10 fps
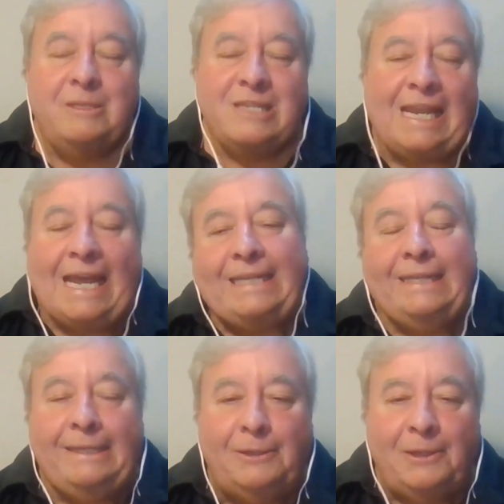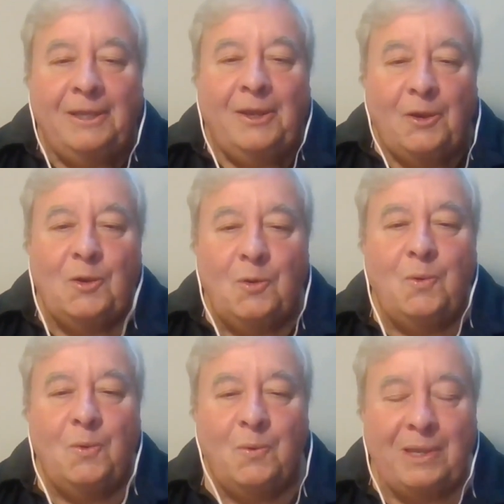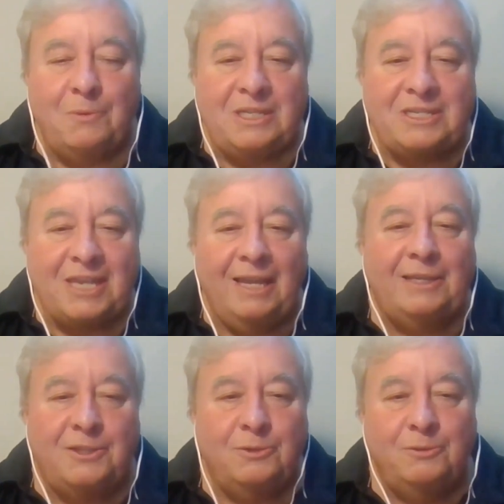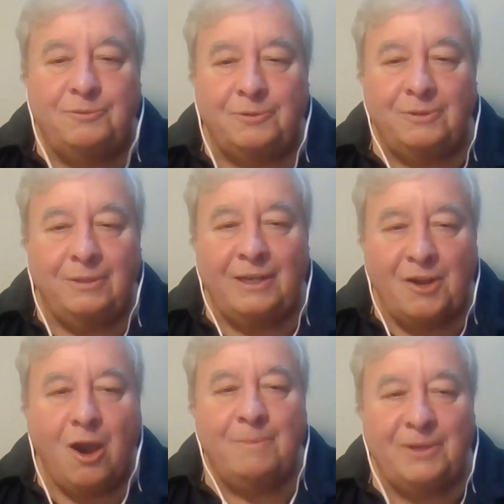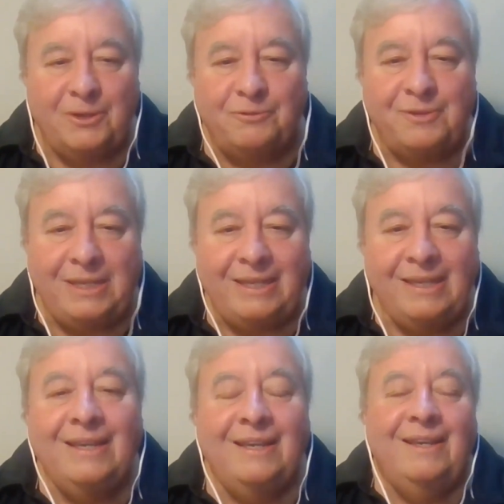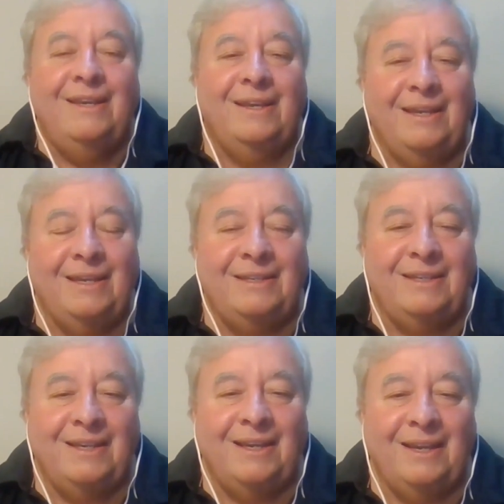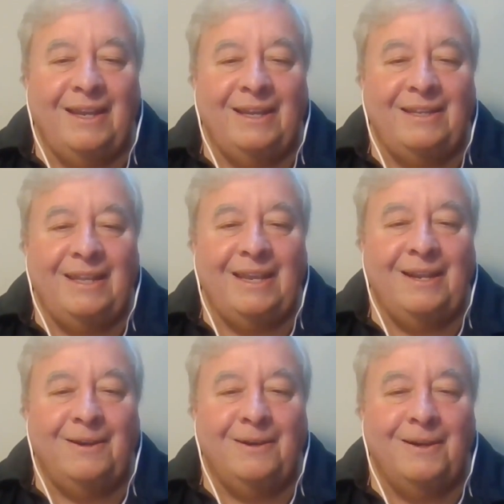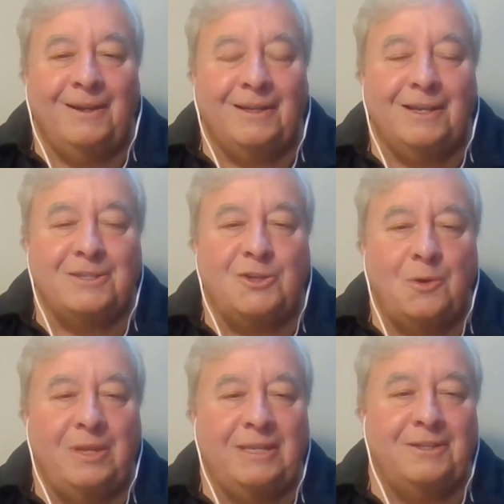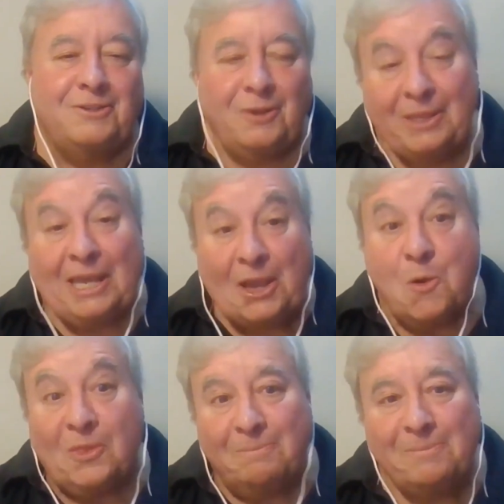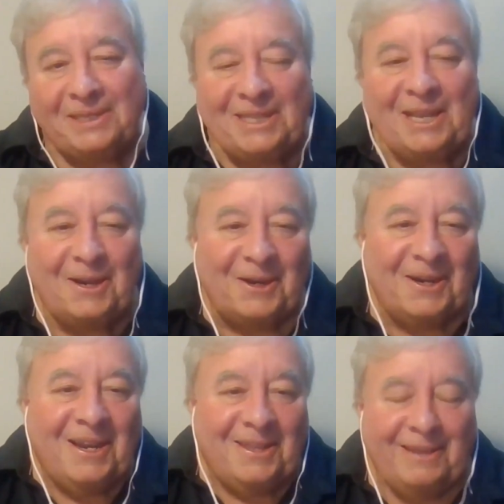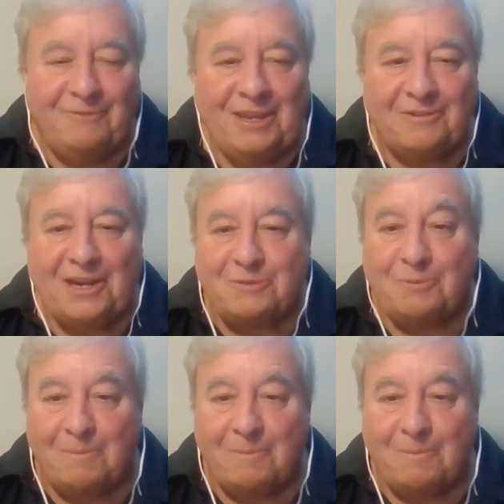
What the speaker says: selected who we would sell it to for a nominal fee, and they are custodians. Oh, they own them, but they've given us